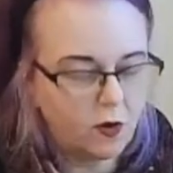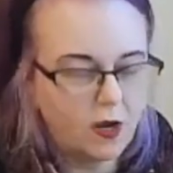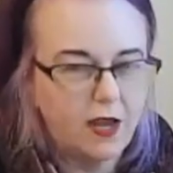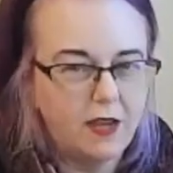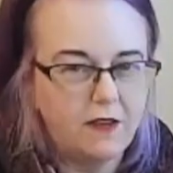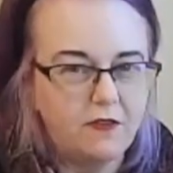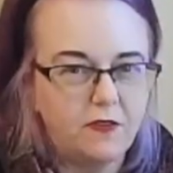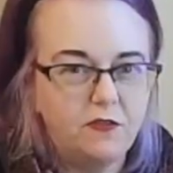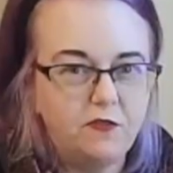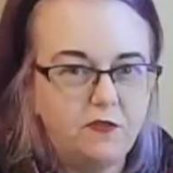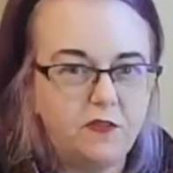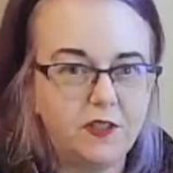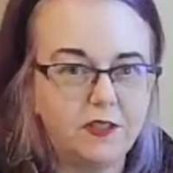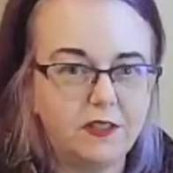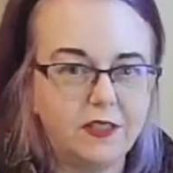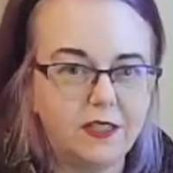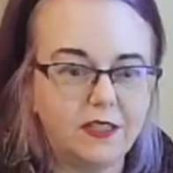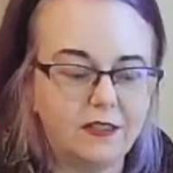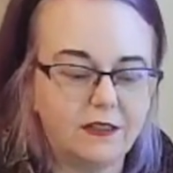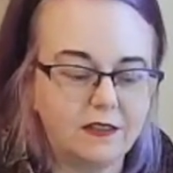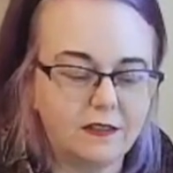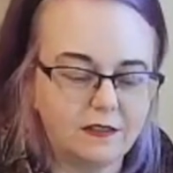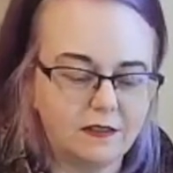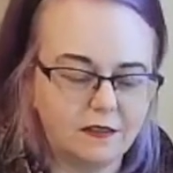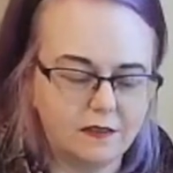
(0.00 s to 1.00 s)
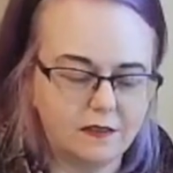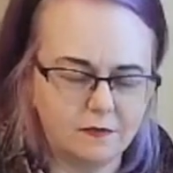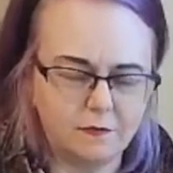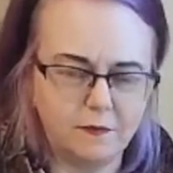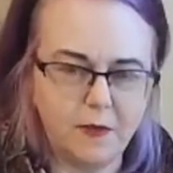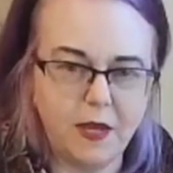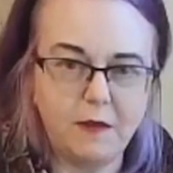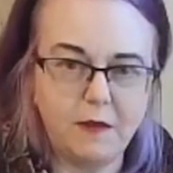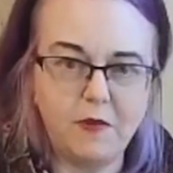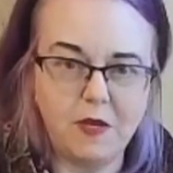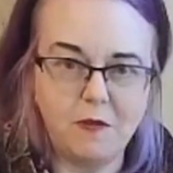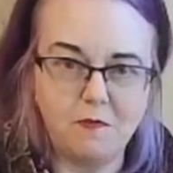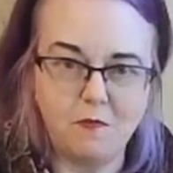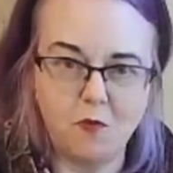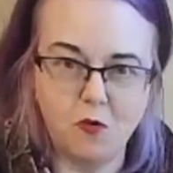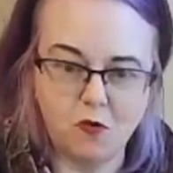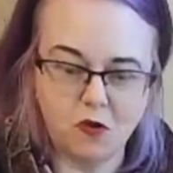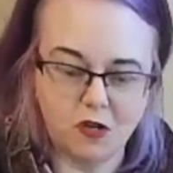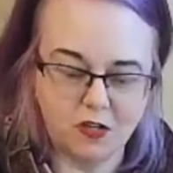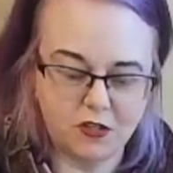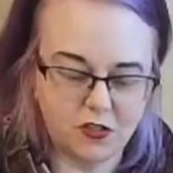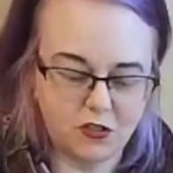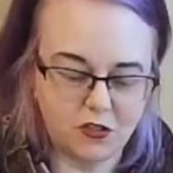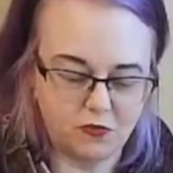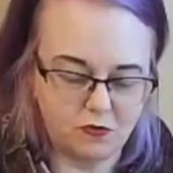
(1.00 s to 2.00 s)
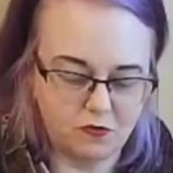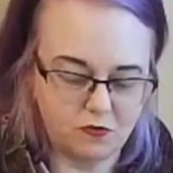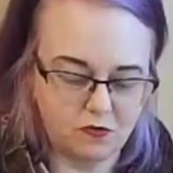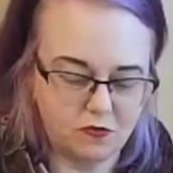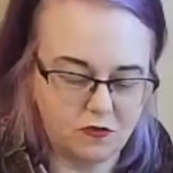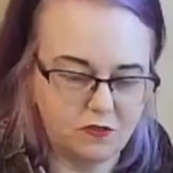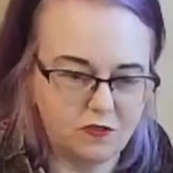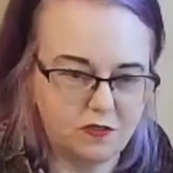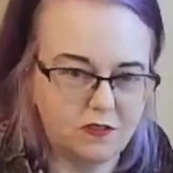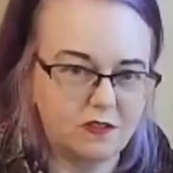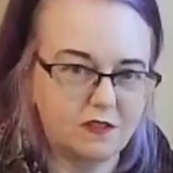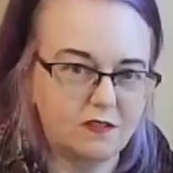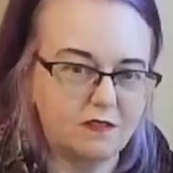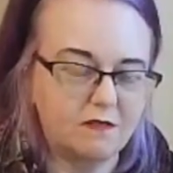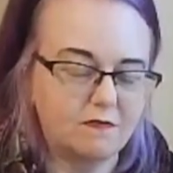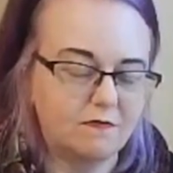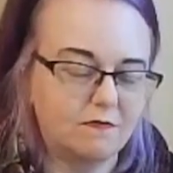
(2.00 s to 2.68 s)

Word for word: I have a feeling this is maybe more tools.